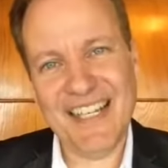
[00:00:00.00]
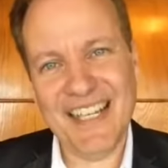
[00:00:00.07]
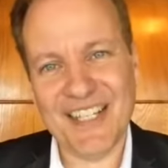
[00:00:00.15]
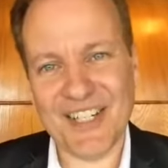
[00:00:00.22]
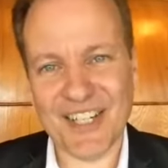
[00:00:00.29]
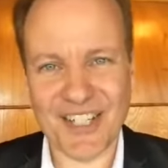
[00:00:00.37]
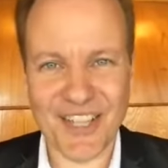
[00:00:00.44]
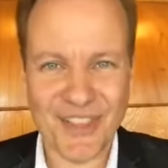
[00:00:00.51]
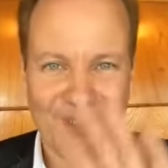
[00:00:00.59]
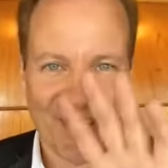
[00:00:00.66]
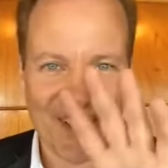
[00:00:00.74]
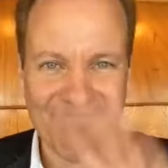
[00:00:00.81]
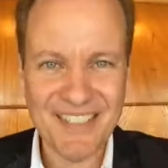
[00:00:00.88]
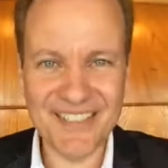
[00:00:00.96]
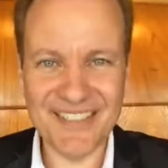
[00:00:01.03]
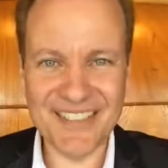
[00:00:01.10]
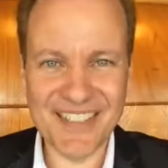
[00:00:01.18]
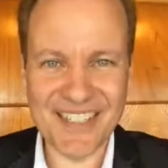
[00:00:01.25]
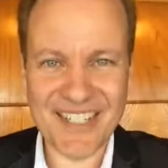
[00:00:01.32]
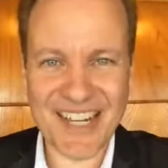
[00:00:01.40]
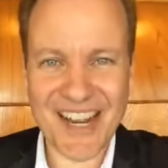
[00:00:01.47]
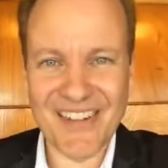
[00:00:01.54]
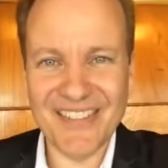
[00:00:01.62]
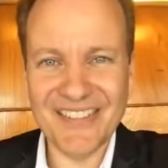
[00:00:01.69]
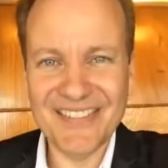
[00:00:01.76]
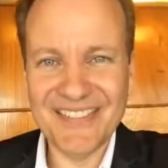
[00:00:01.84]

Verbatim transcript: It's just a thought. Ciao.